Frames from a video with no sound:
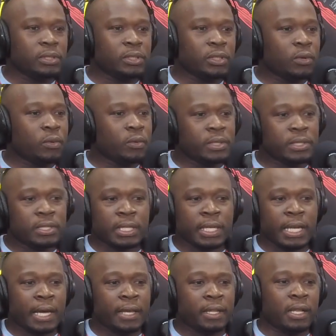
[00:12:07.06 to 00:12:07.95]
man's an
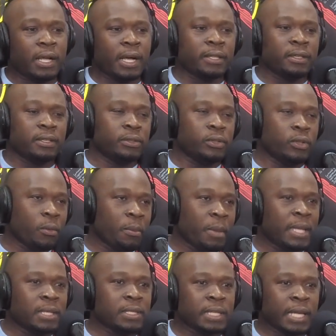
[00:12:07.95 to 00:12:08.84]
island,
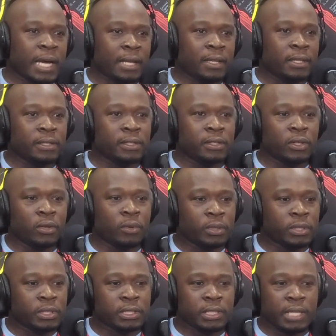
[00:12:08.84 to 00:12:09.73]
and no
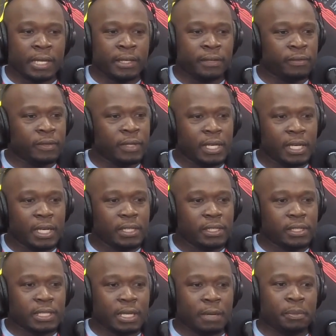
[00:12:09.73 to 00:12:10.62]
one just kind of
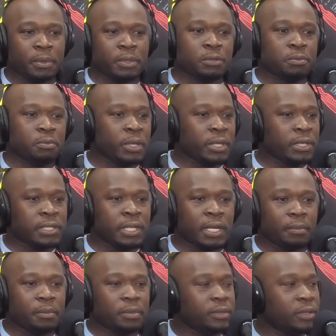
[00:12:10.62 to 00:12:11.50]
just up and springs
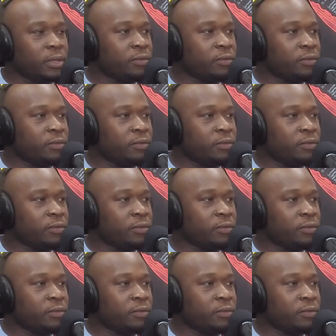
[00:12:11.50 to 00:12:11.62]
up,